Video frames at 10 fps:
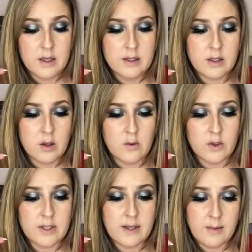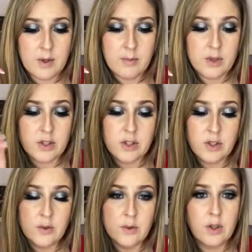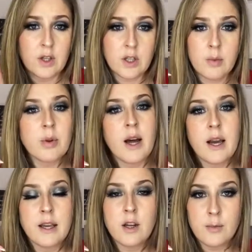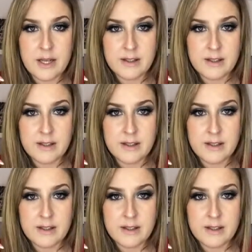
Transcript: So for step number 2, you're going to apply your base